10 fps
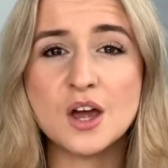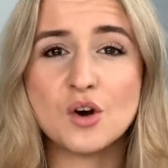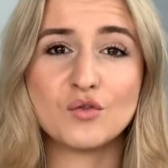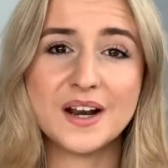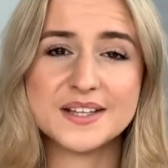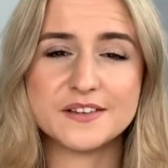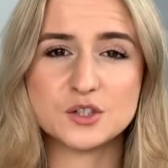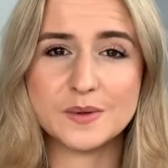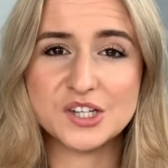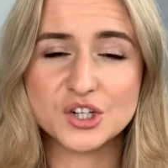relative
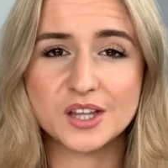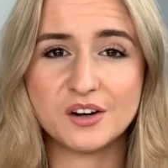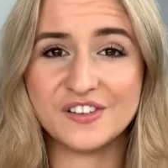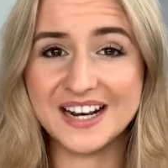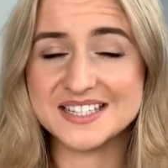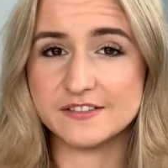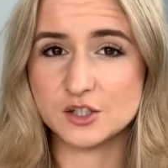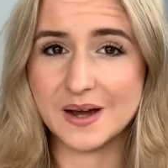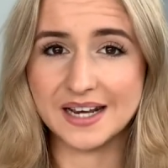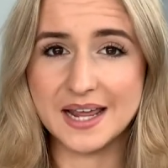to each other, relative to
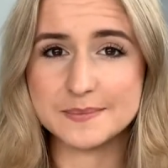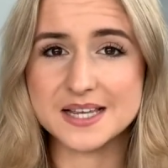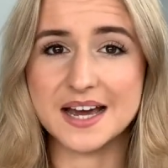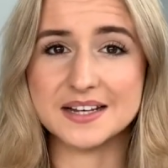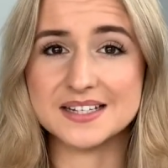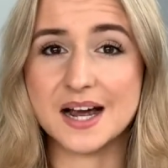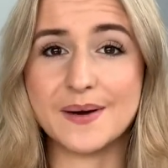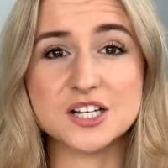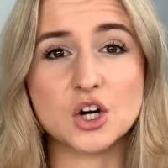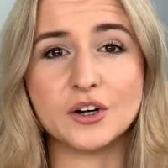our lips, and how
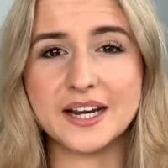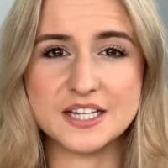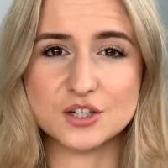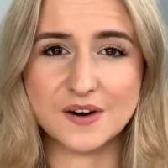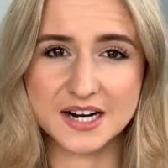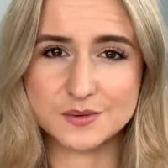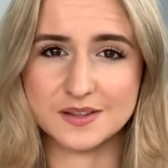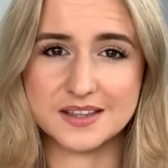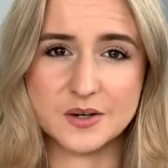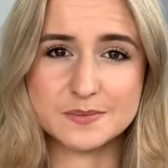our tongue interacts
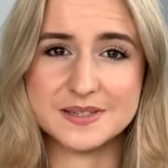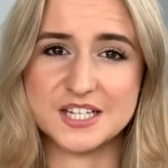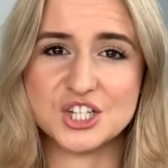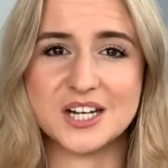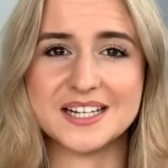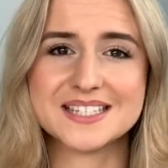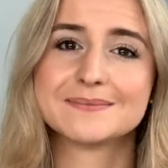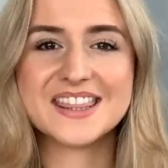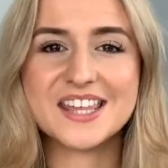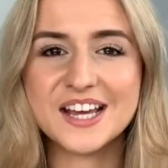with those positionings.
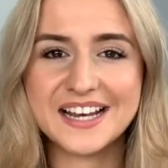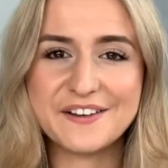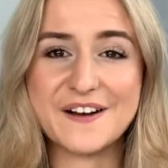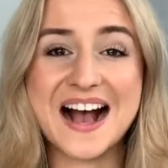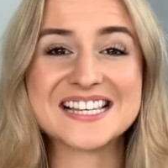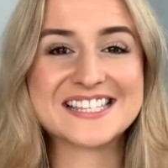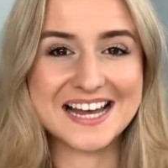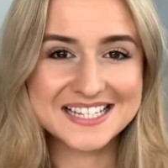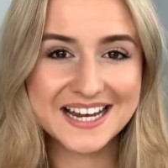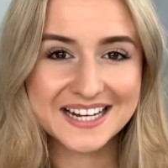Thirdly, for
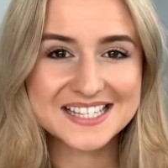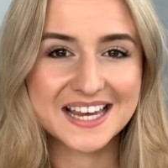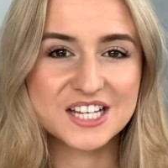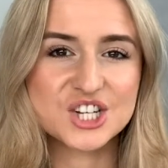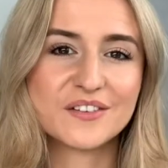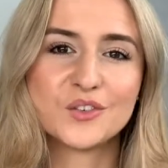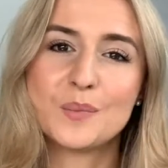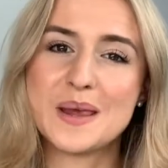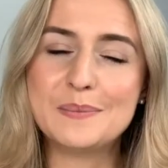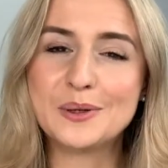aesthetics, in general,
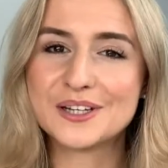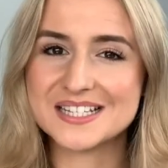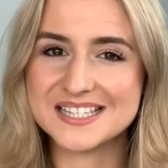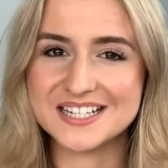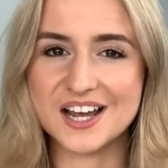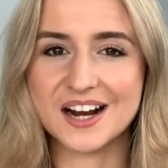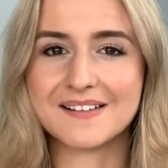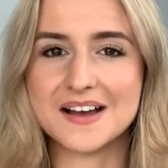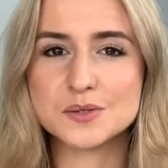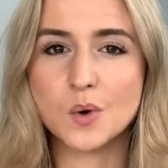people consider a
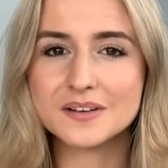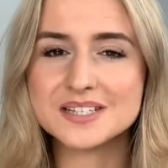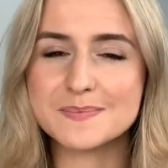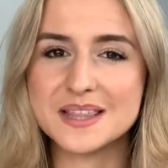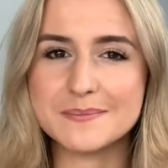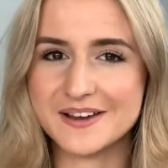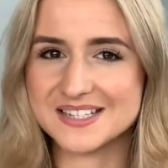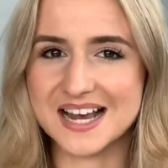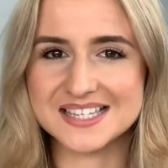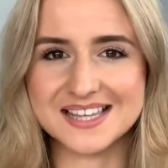class 1 to be the most
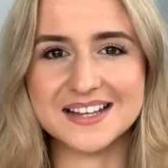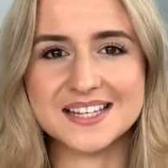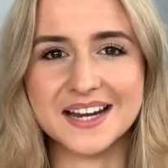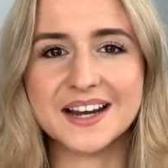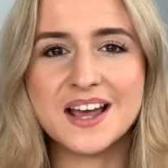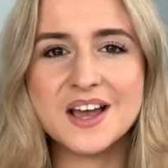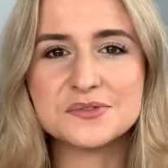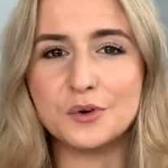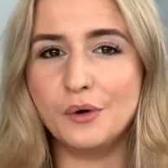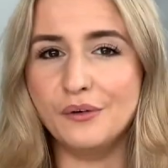aesthetic
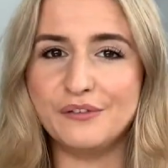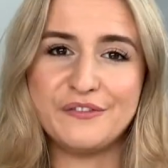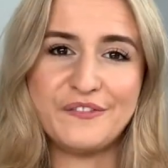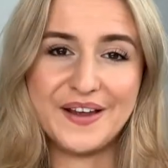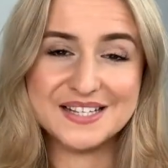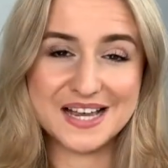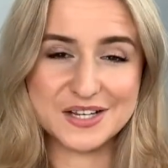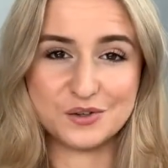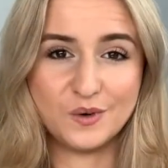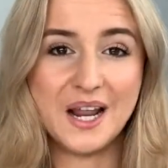sort of
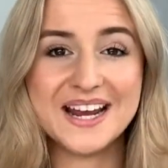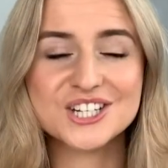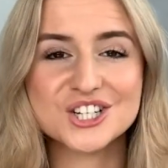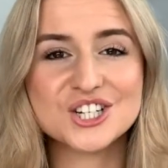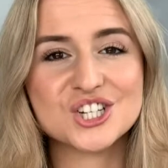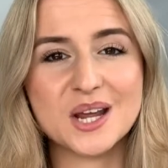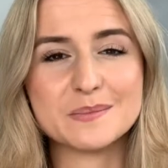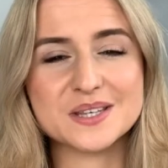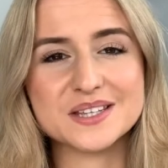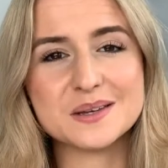incisal relationship,
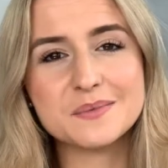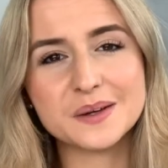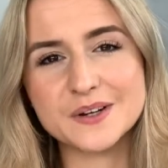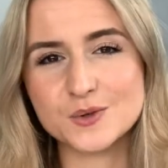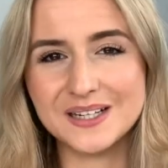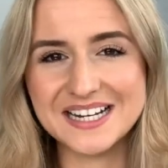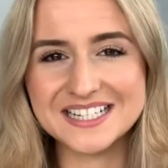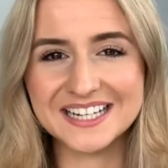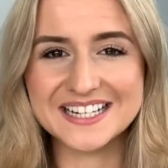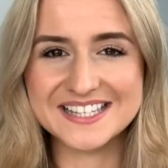so something which we need to
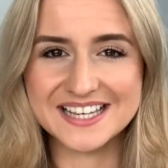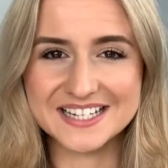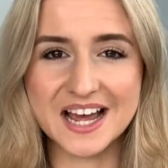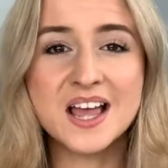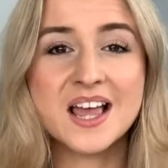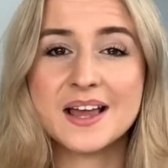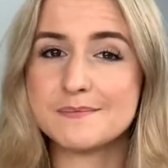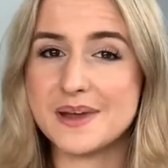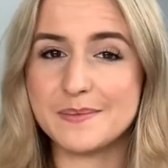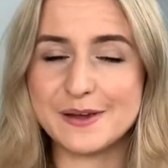consider.
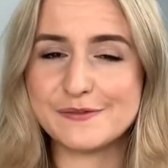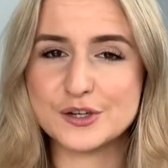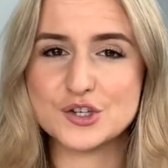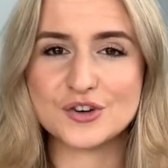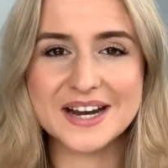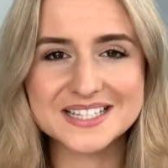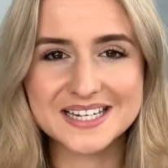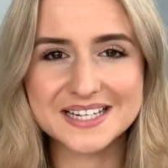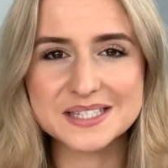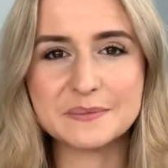Maybe if you're
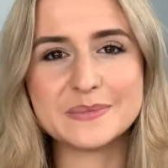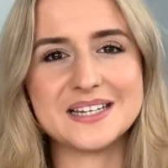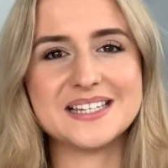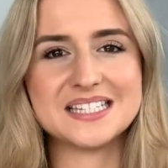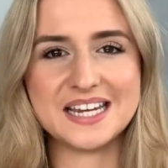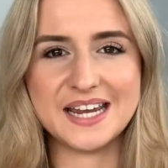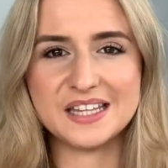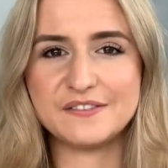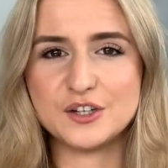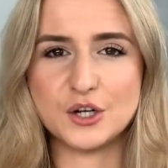straightening somebody's teeth,
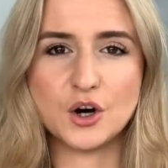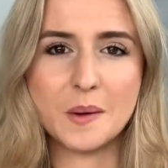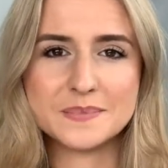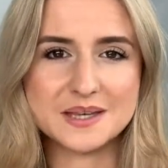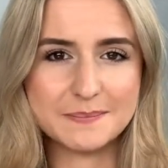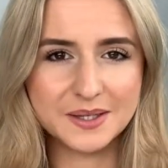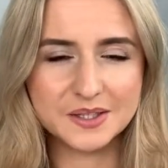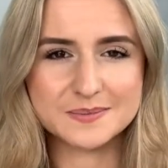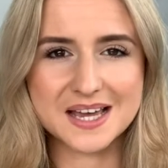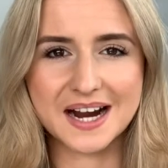if you're doing composite
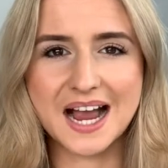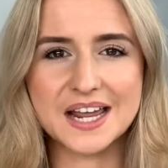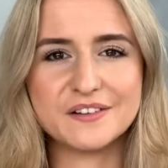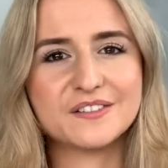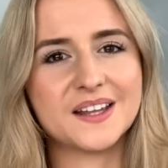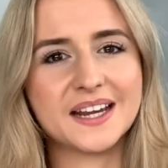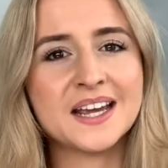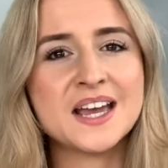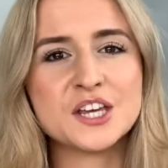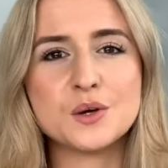build-ups, that kind of thing,
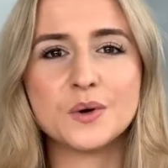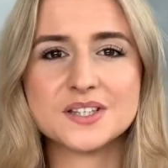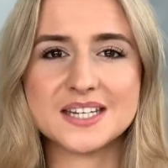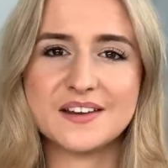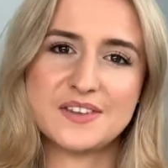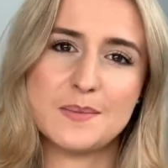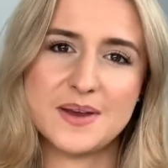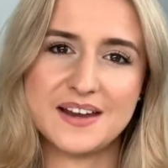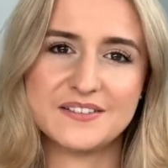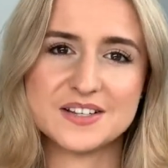you want to give the
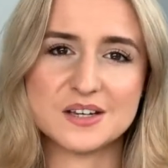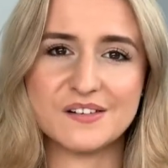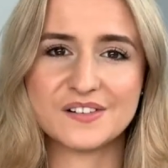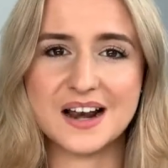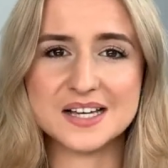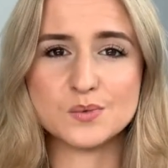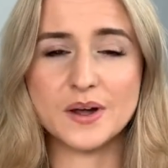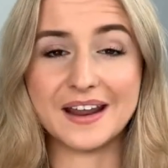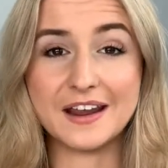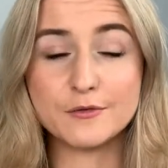appearance of class
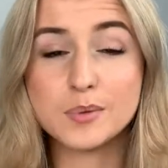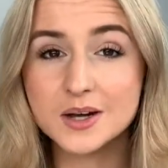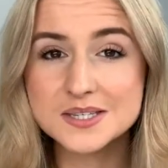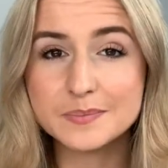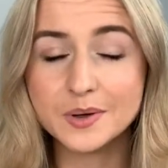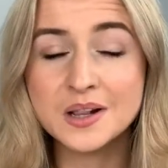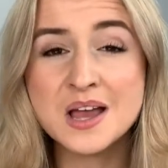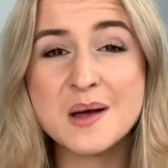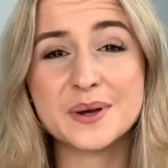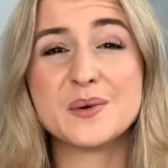1 if possible,
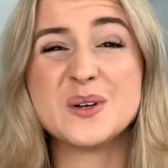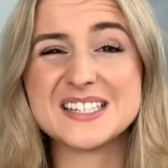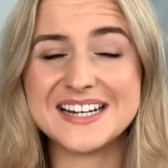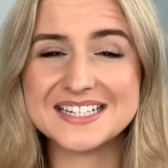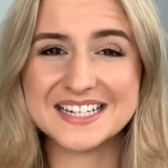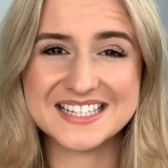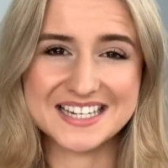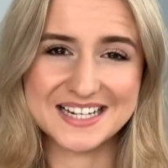but you also need to consider